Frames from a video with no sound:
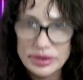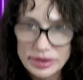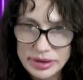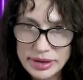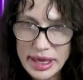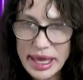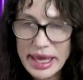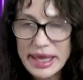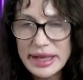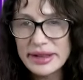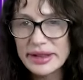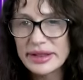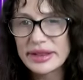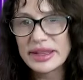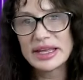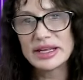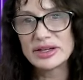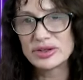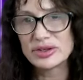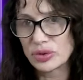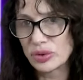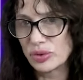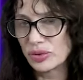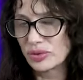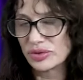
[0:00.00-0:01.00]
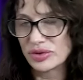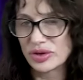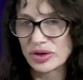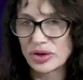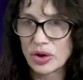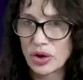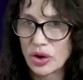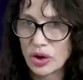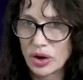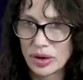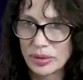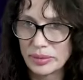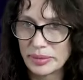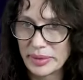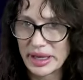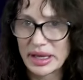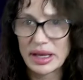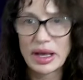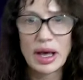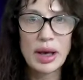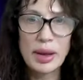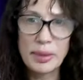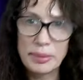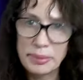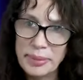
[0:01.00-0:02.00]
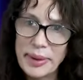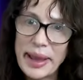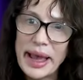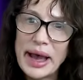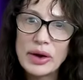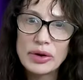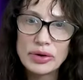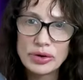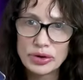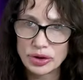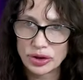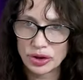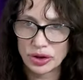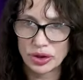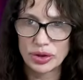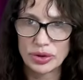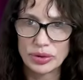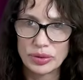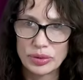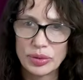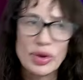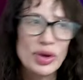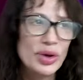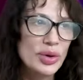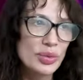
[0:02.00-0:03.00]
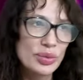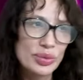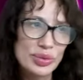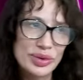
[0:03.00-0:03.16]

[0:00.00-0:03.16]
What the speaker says: then they told the karmic about you,